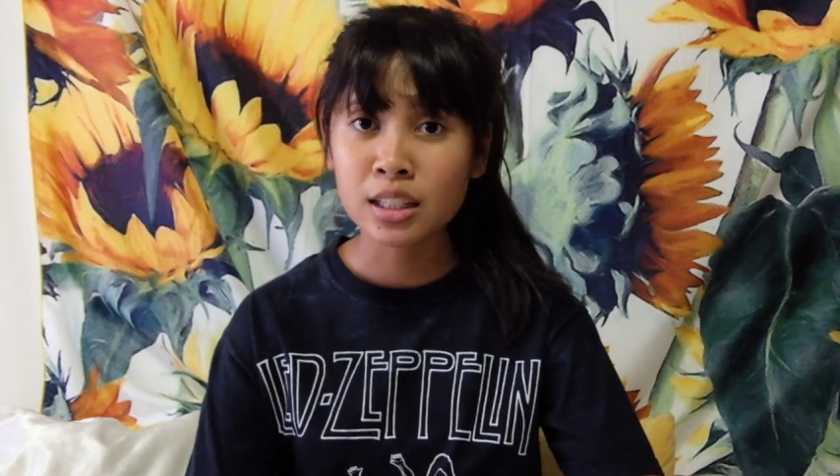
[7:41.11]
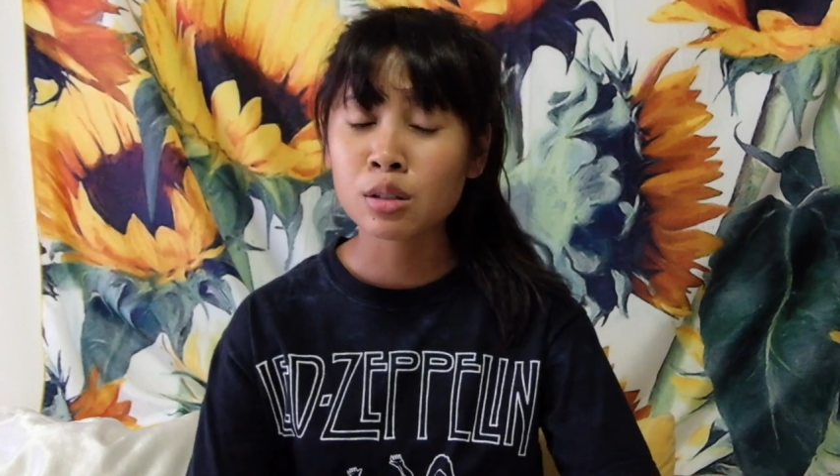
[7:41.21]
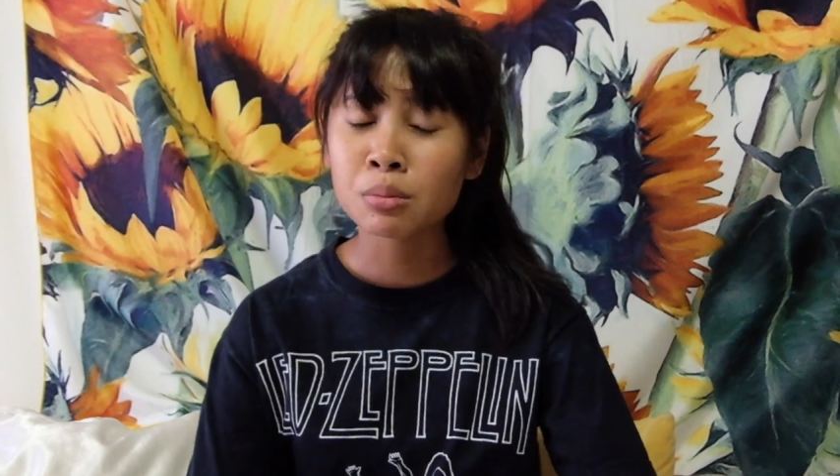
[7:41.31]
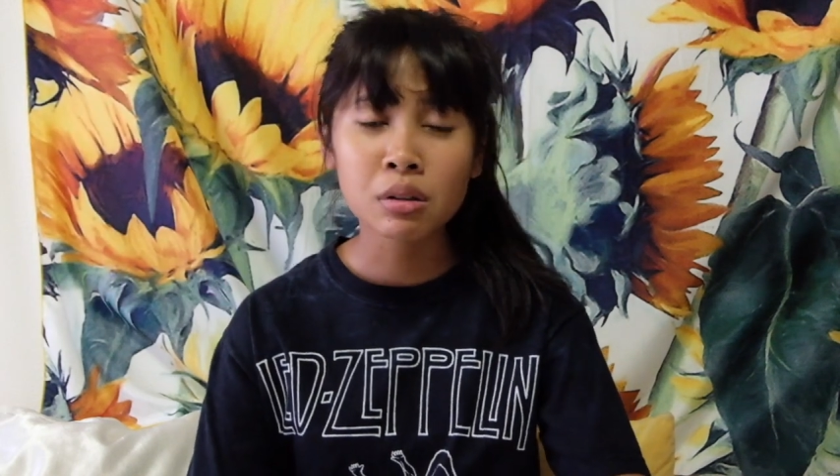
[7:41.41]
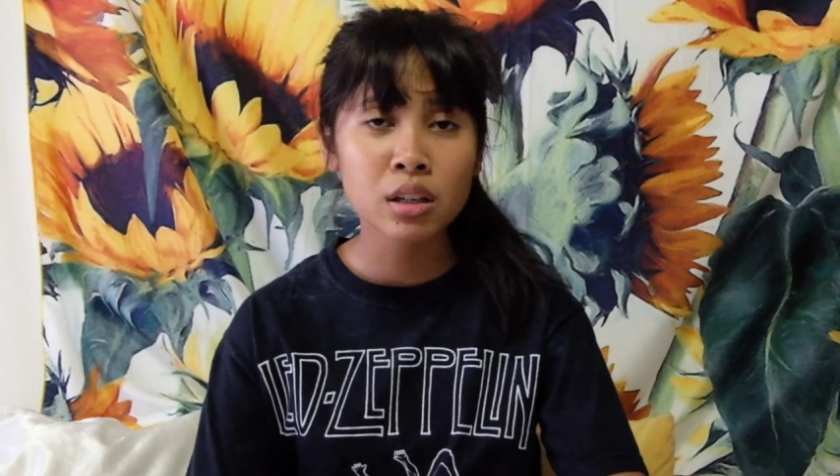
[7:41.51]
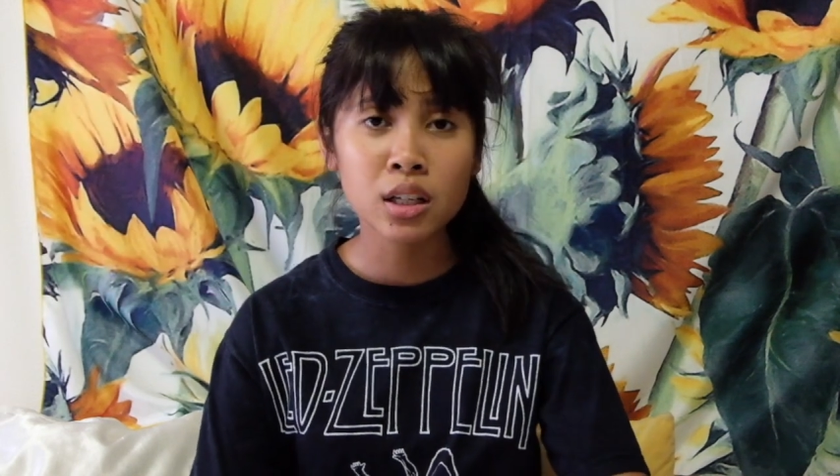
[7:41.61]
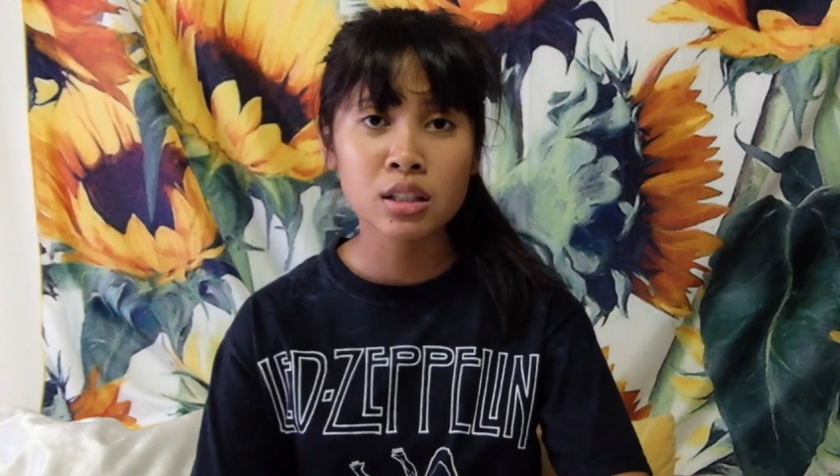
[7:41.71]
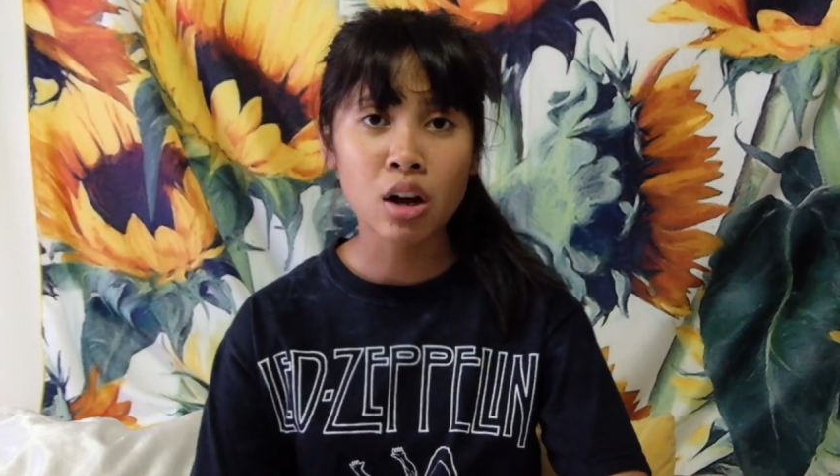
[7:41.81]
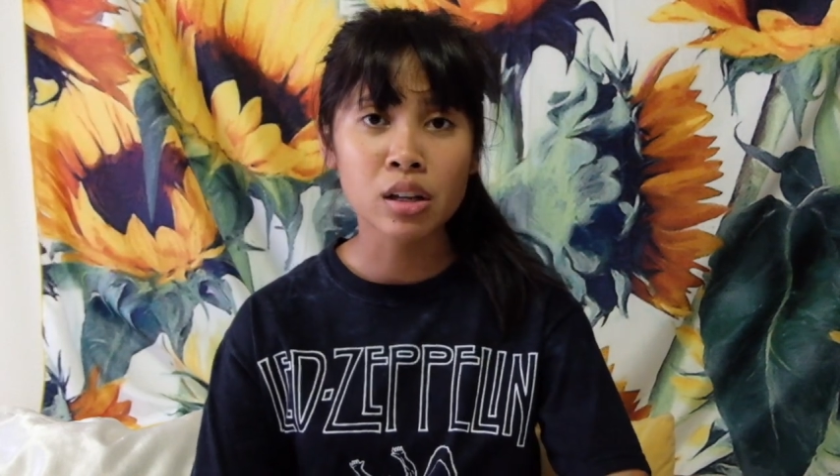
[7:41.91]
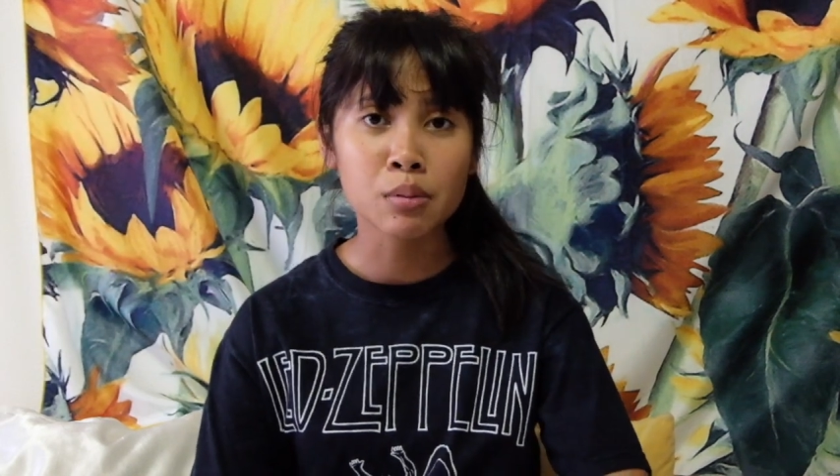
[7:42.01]
It's a really good
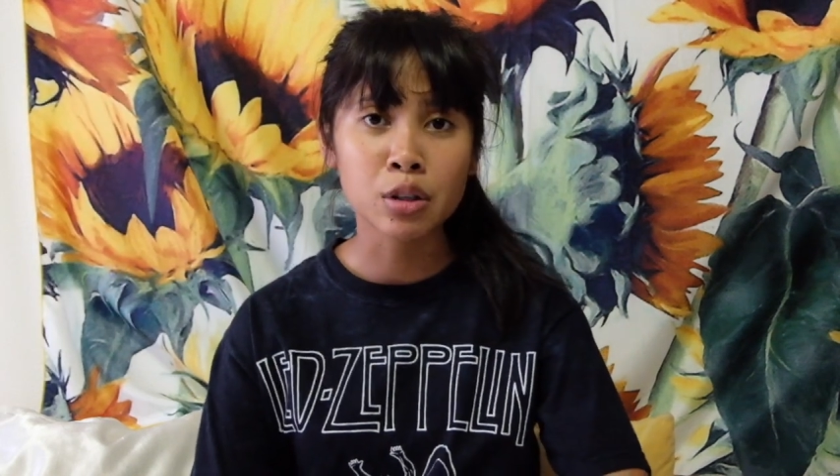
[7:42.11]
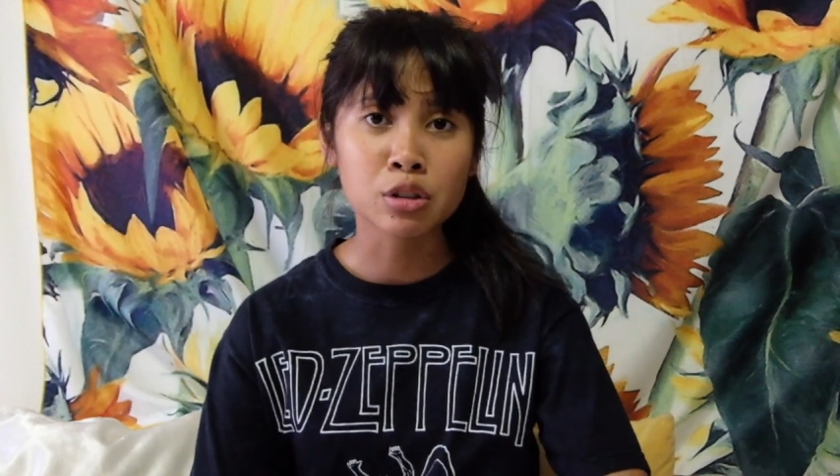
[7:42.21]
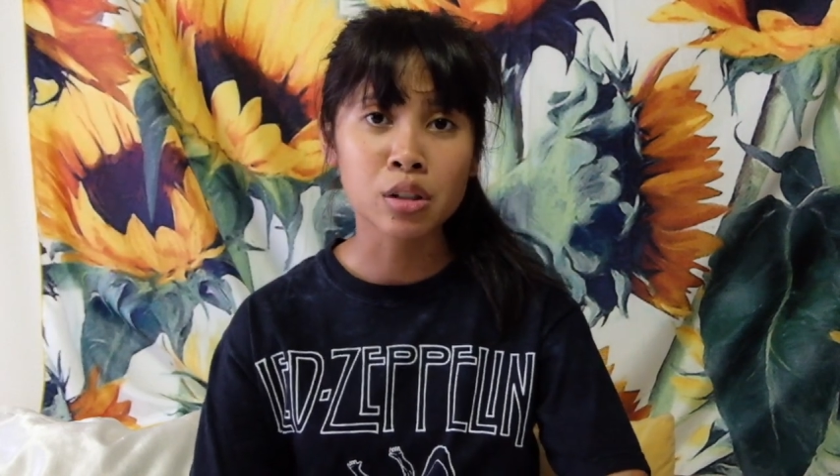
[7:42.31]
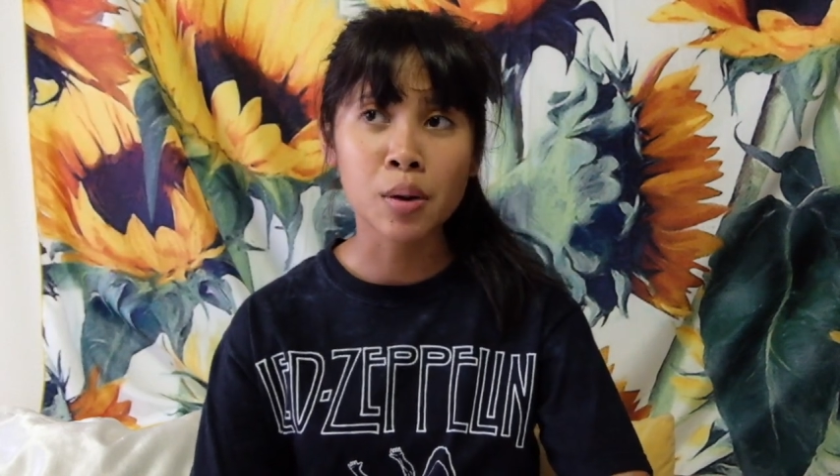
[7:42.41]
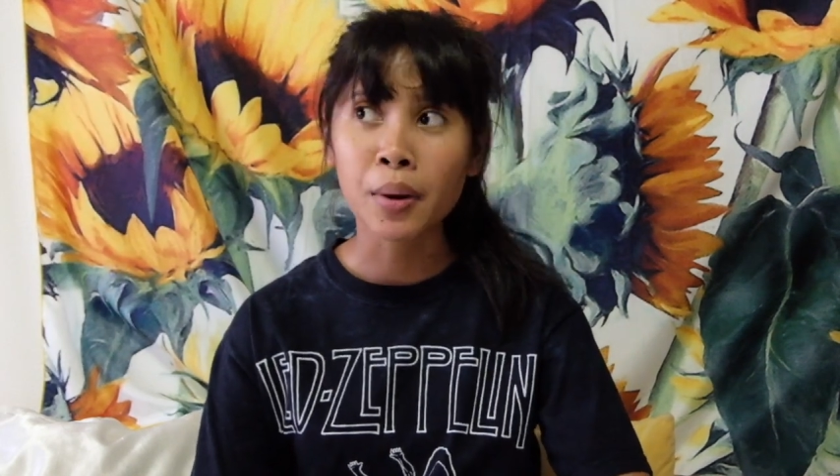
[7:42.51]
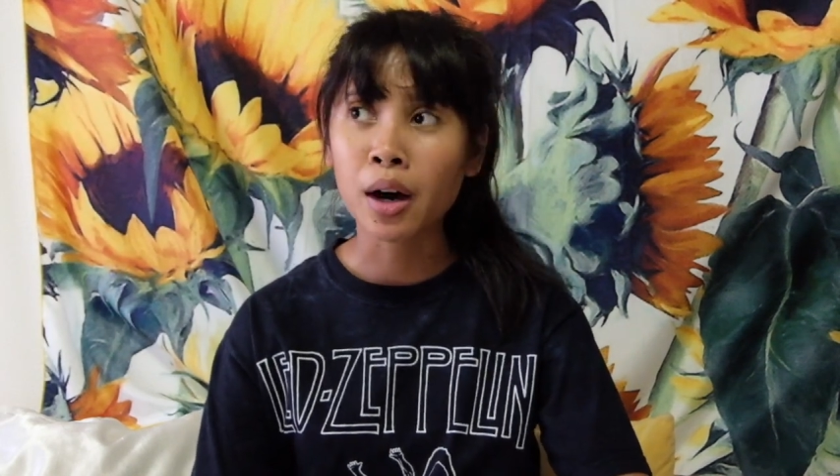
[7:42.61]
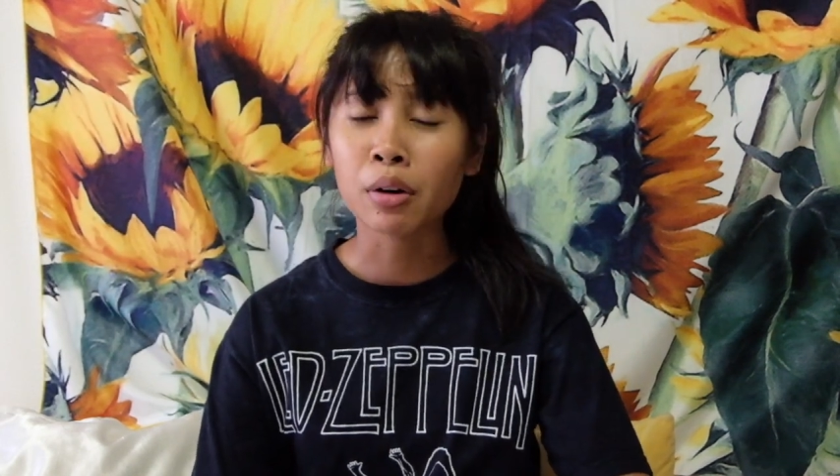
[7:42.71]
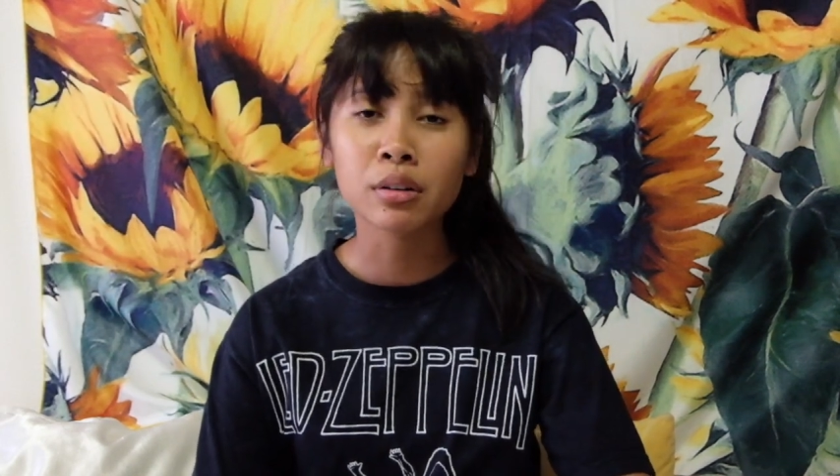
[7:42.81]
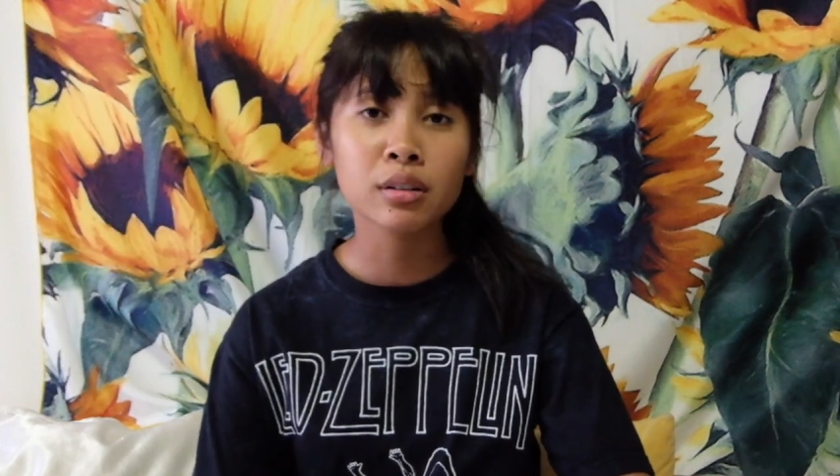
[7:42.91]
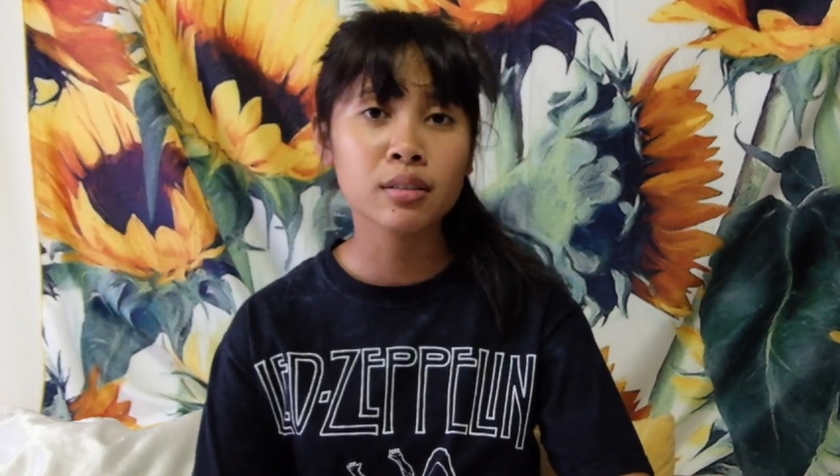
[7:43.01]
documentary
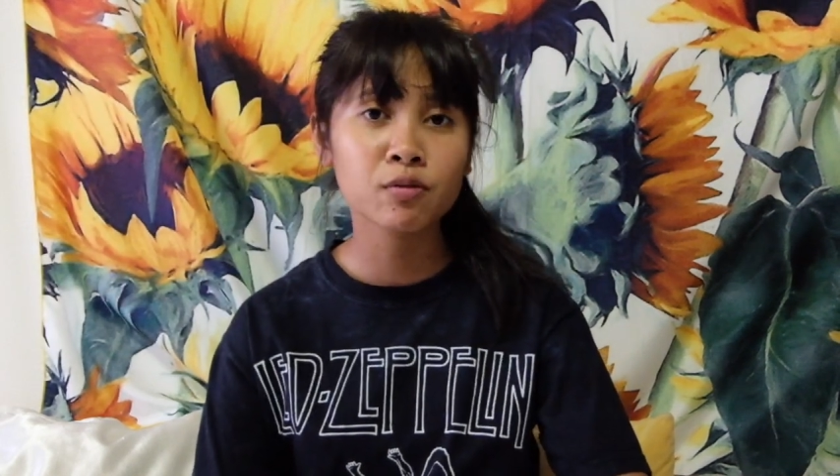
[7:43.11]
about